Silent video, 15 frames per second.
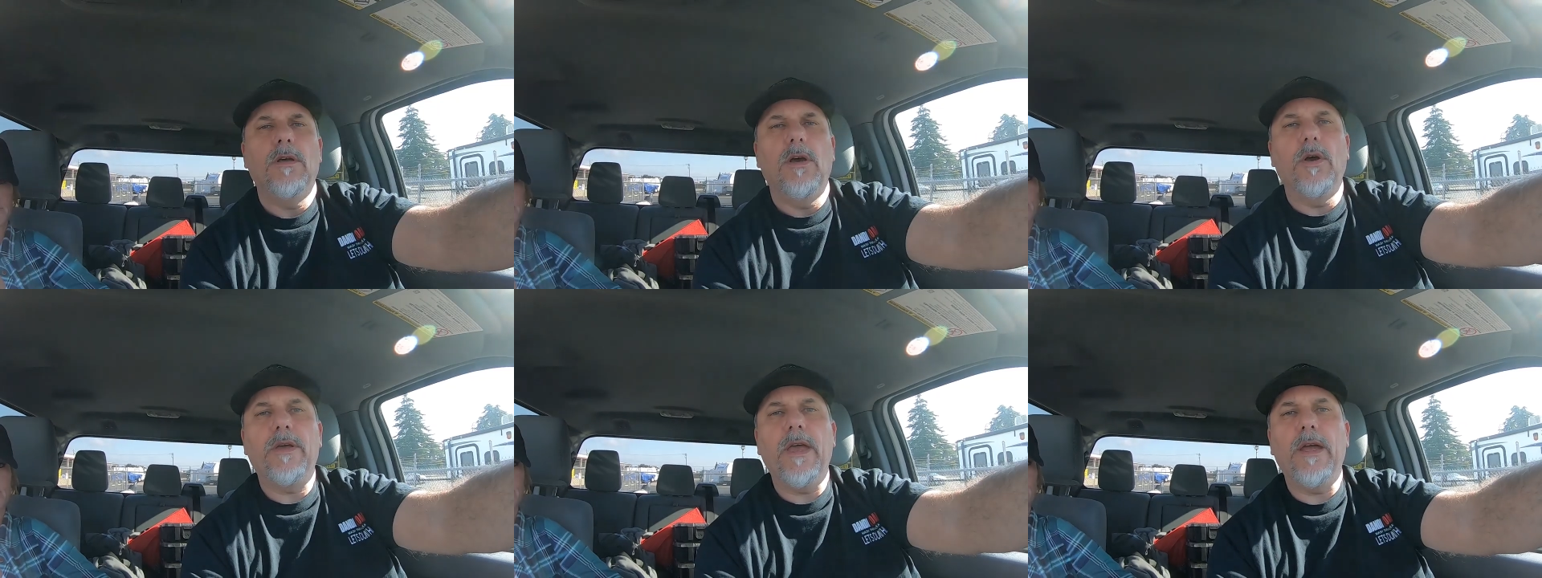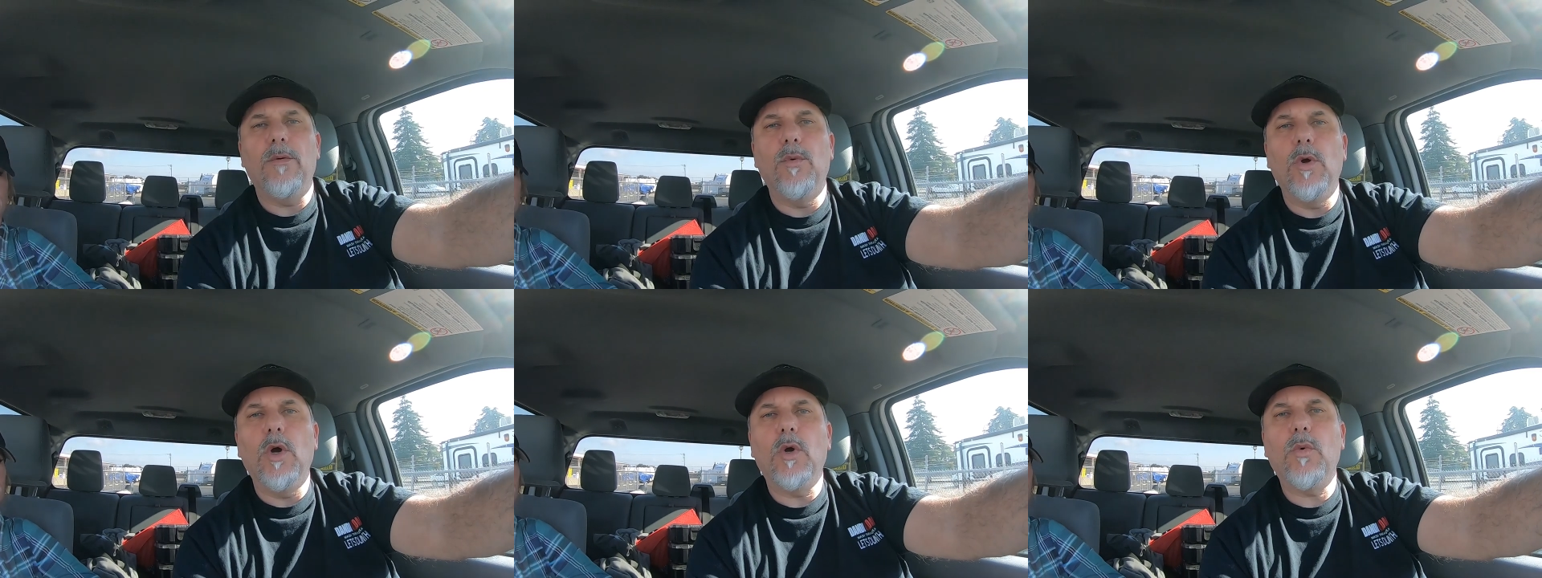Okay,
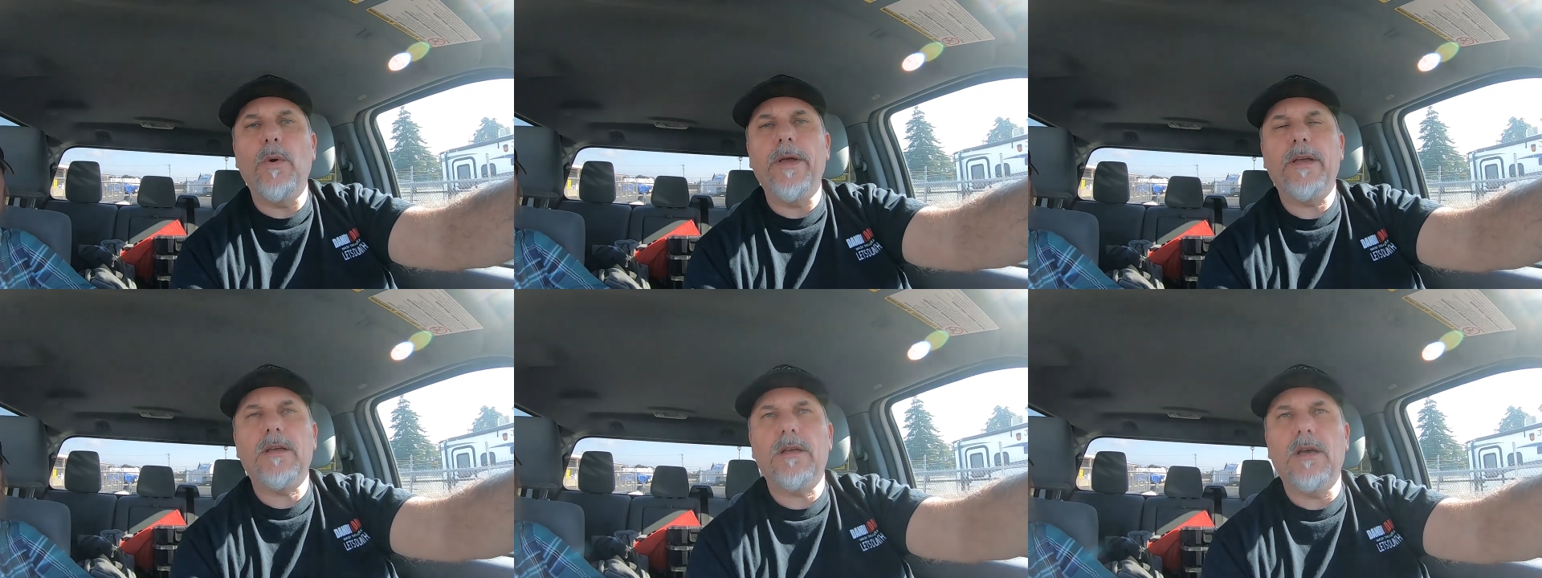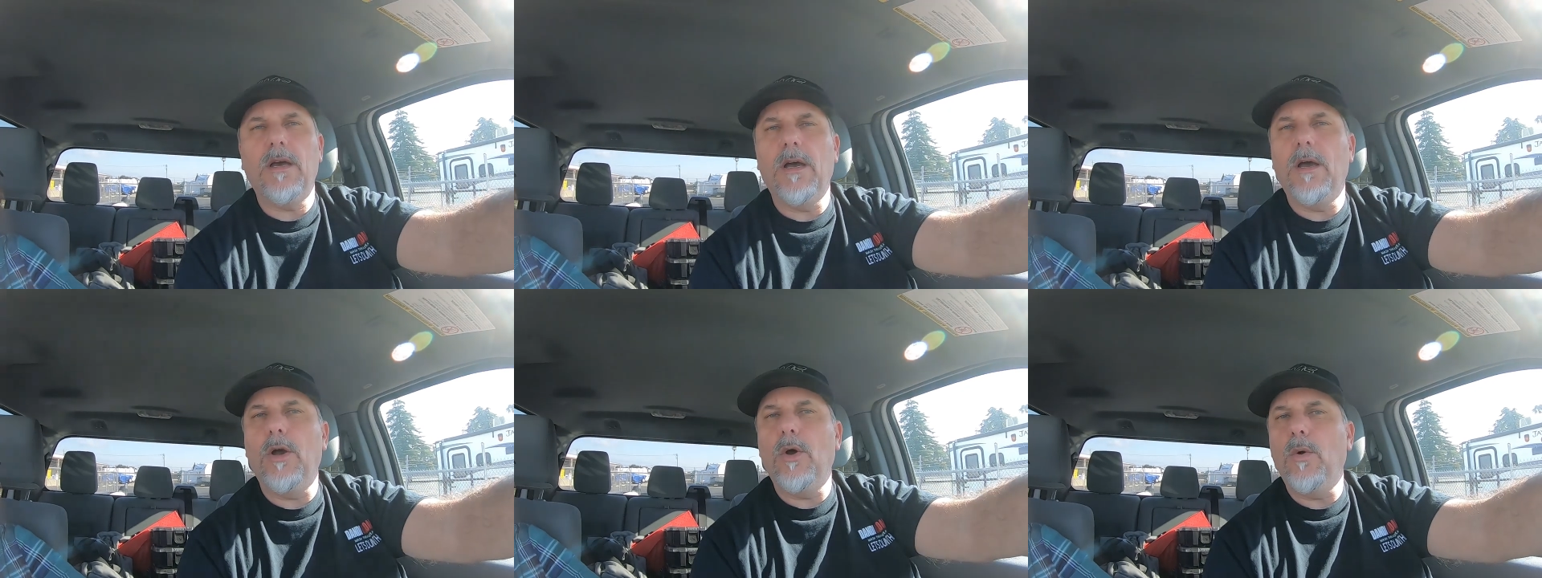real quick,
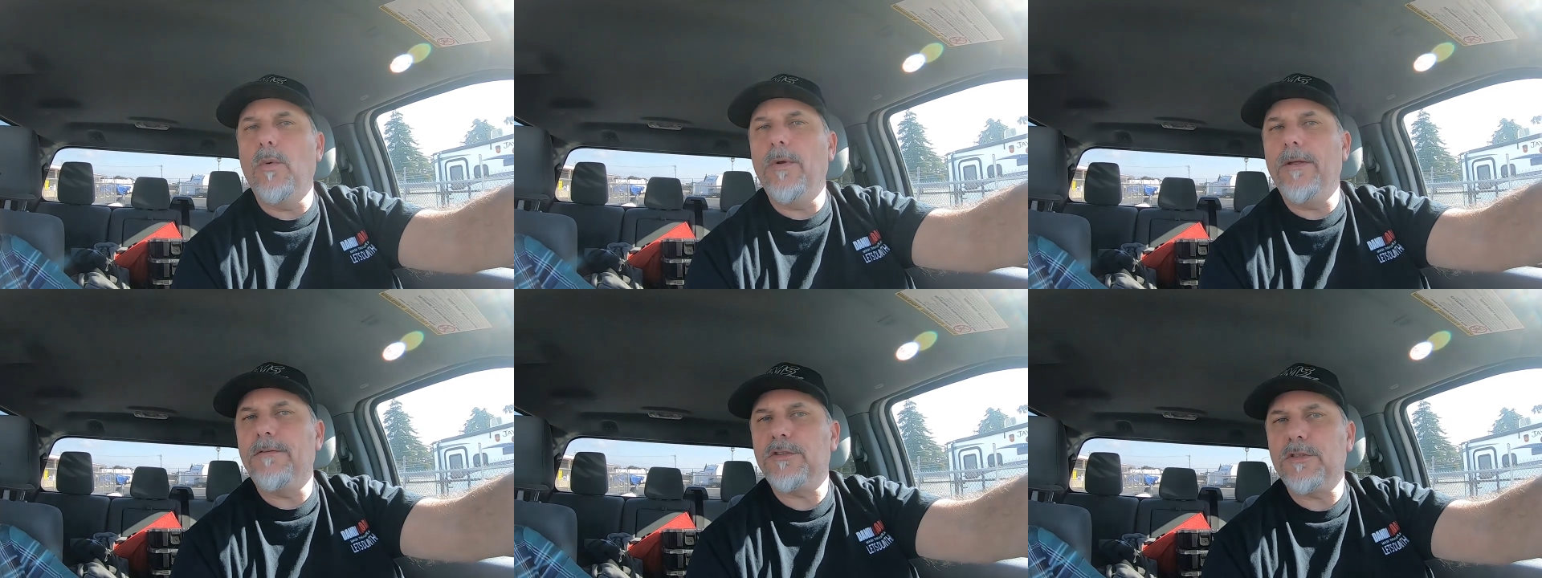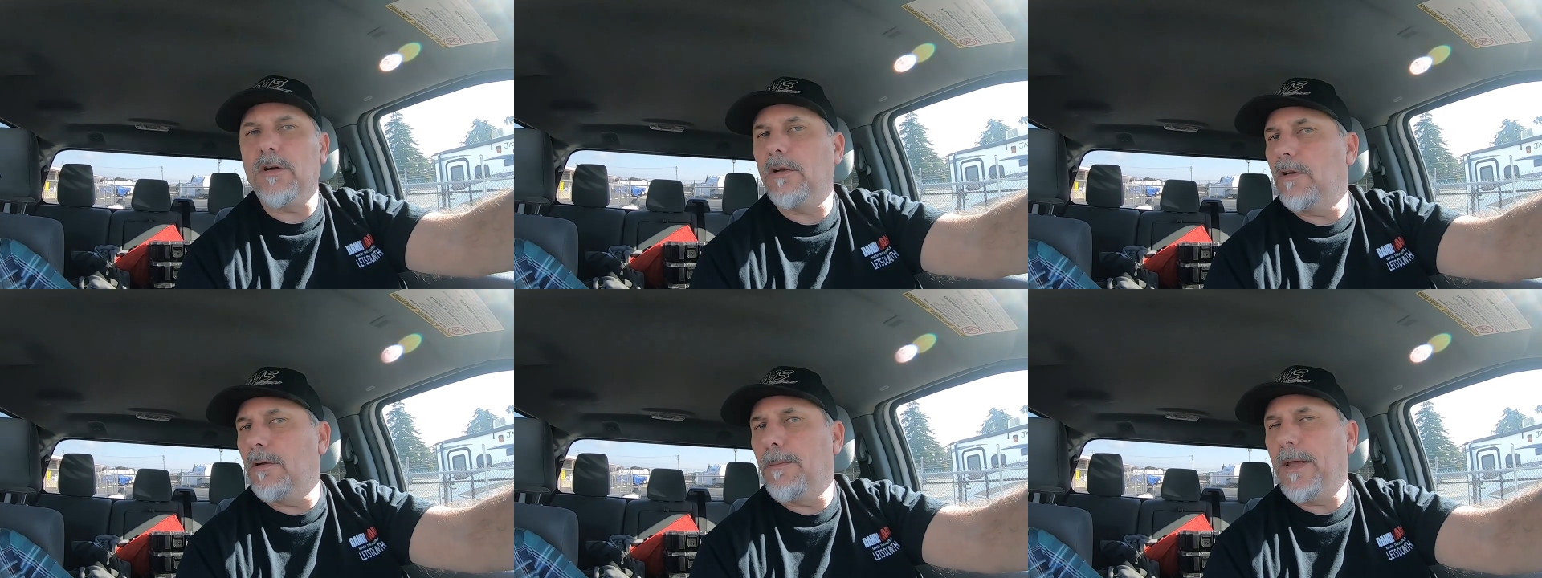uh, we've
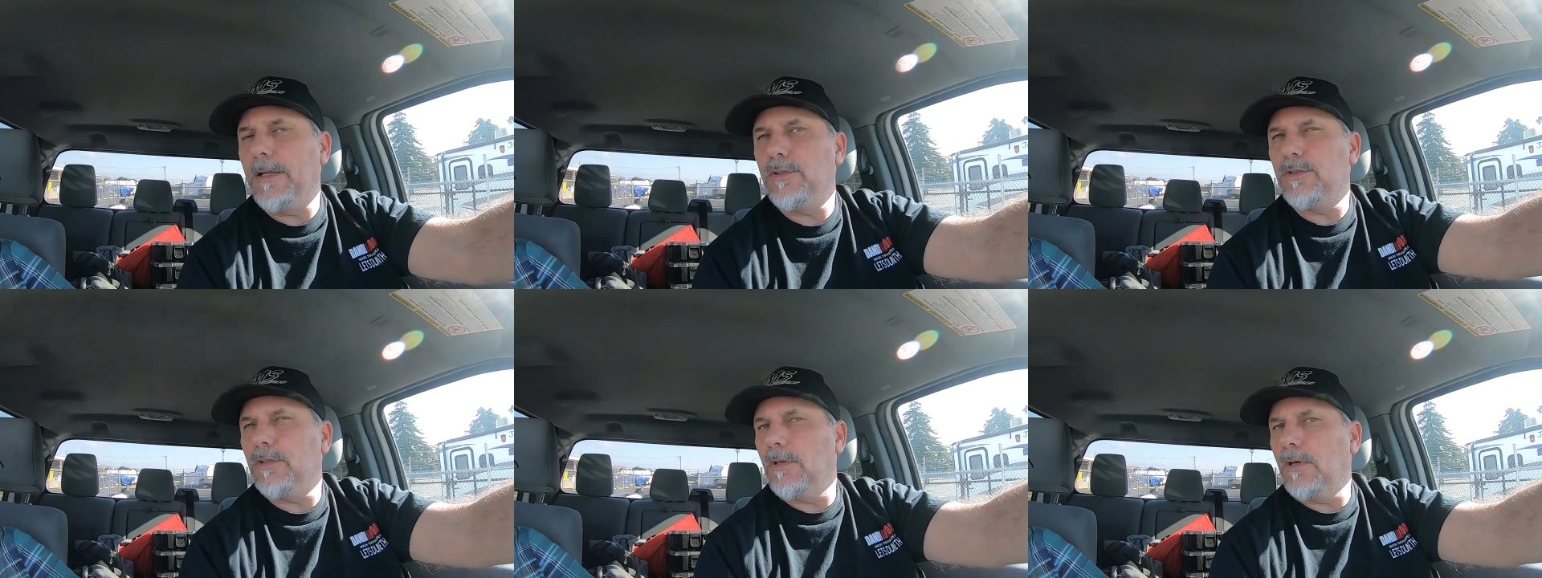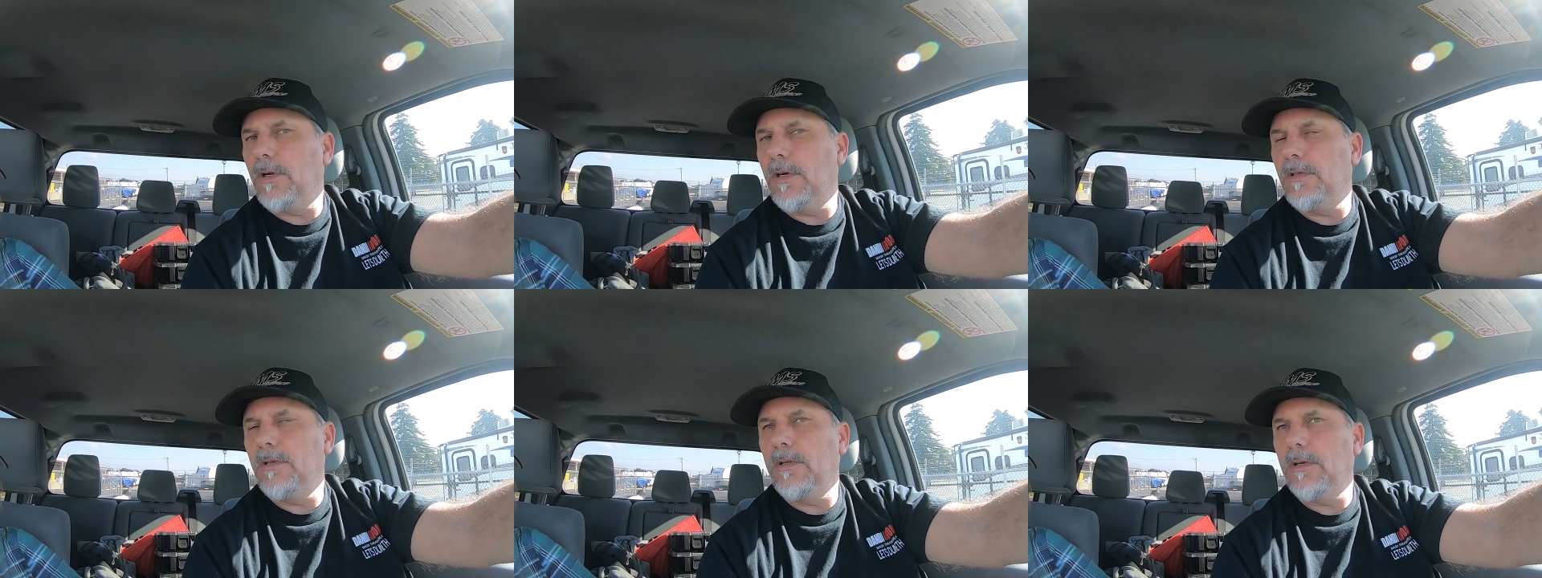started a
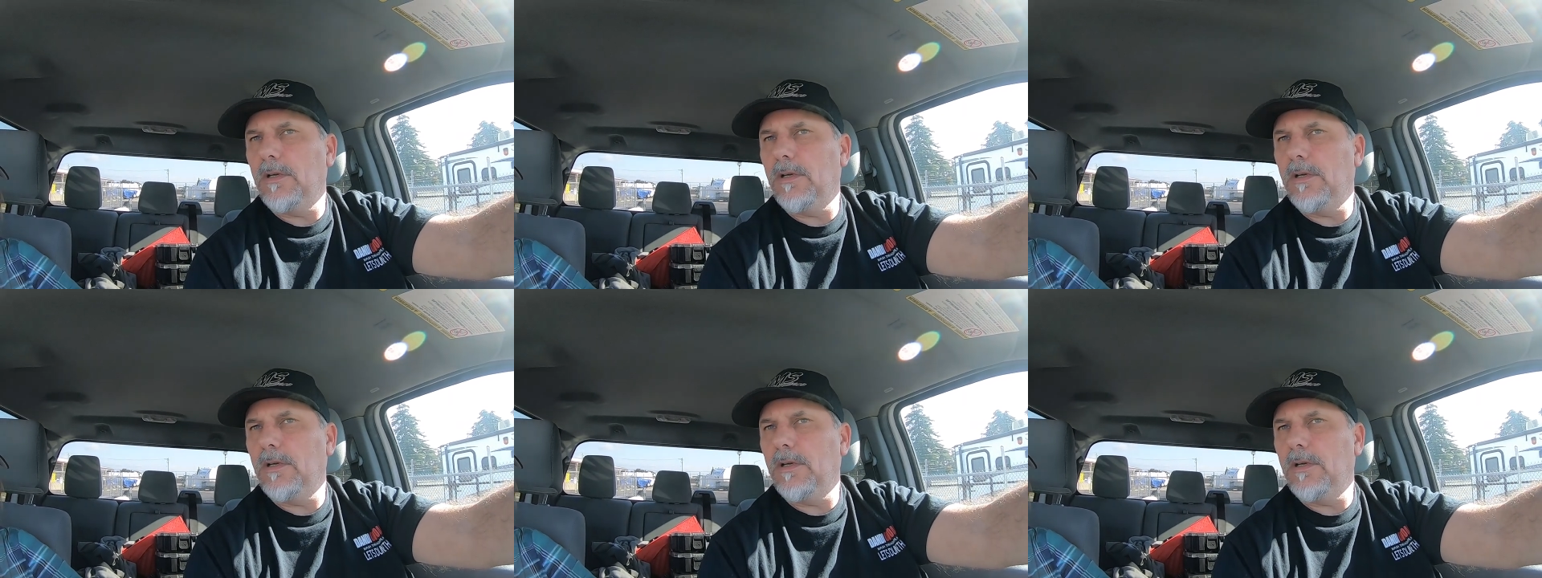Patreon.